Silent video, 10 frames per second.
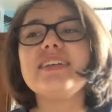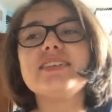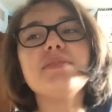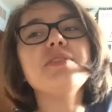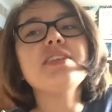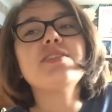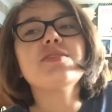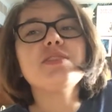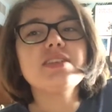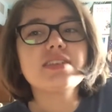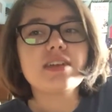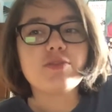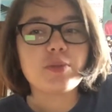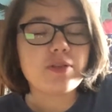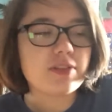Some of these stories come
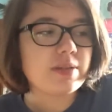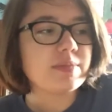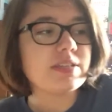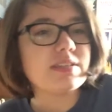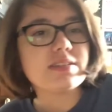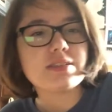from my family.